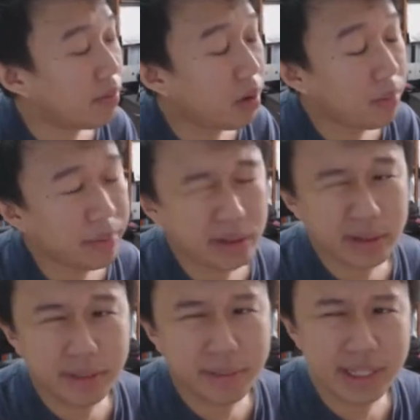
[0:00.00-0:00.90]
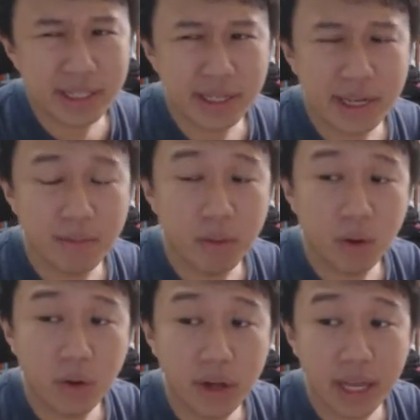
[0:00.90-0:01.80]
pop out and makes it like
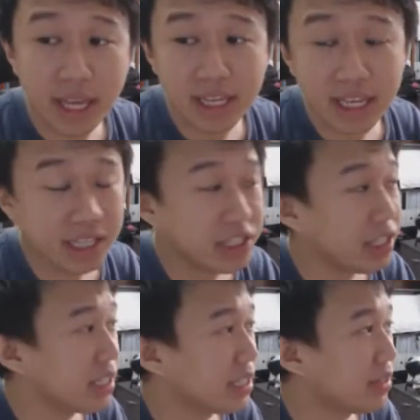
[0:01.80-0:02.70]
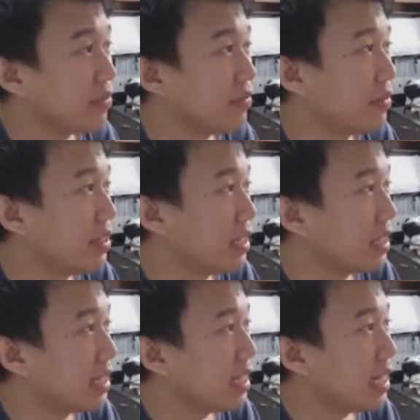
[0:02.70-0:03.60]
more engaging and stuff,
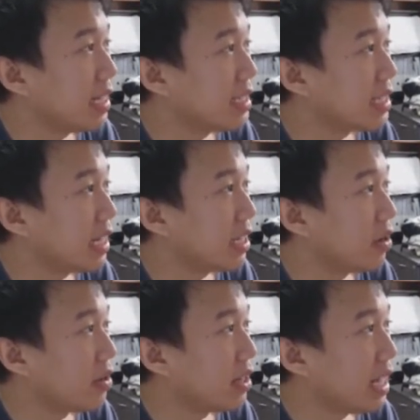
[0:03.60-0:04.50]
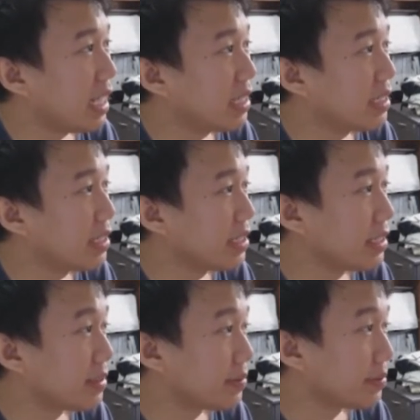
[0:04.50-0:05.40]
let us click on Layers.
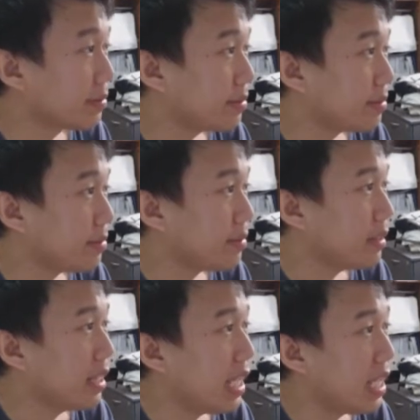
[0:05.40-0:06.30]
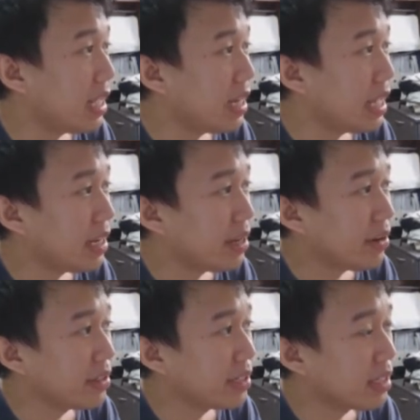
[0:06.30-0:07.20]
And then
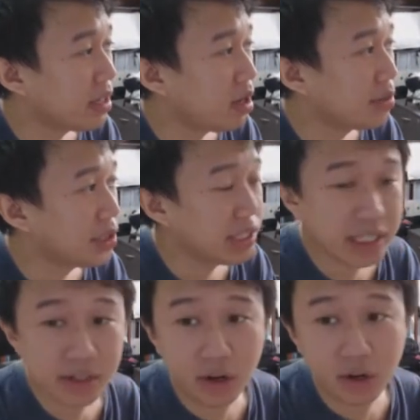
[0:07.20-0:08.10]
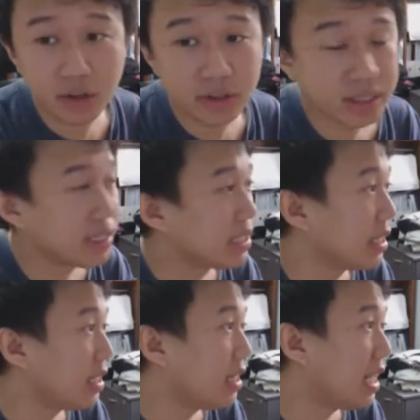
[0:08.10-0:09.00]
there is an option that's called
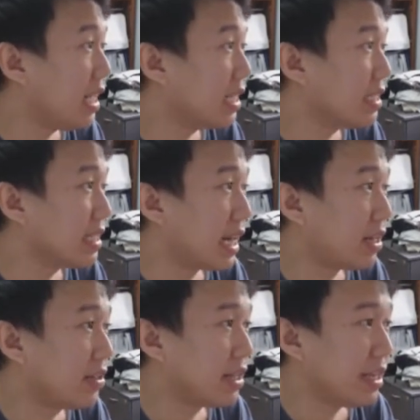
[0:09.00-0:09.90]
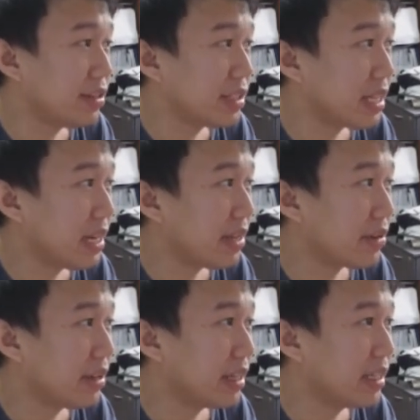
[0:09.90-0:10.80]
Layer Styles, and you just click
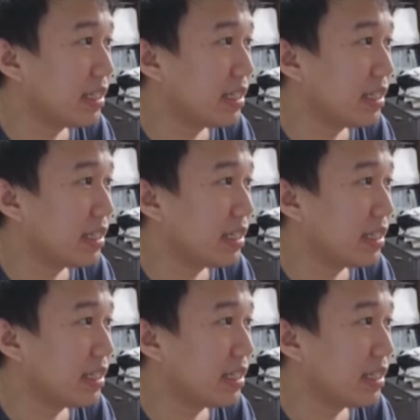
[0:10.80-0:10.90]
on it.